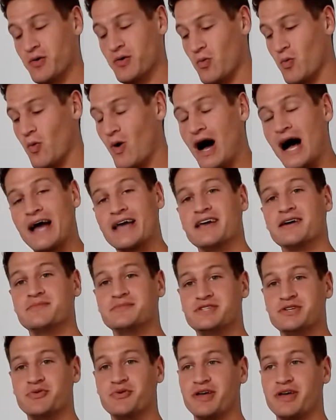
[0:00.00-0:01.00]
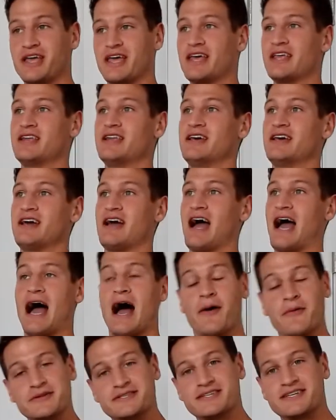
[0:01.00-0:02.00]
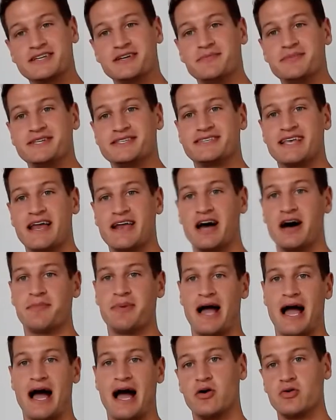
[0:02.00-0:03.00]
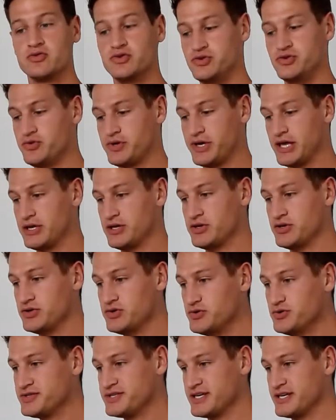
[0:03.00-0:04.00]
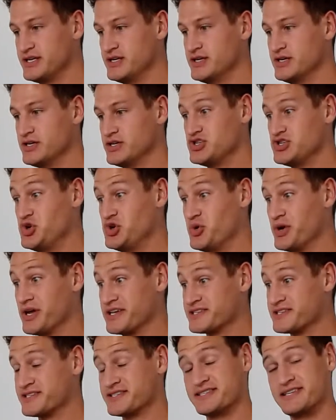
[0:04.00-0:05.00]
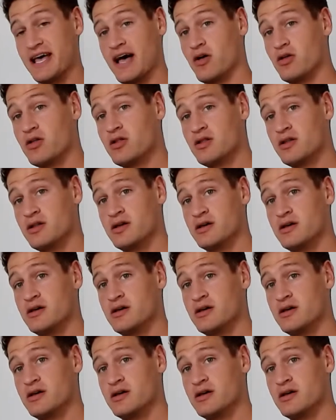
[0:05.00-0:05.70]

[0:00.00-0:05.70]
why I'm doing it, how it's going to be set up, how you can use it to excel,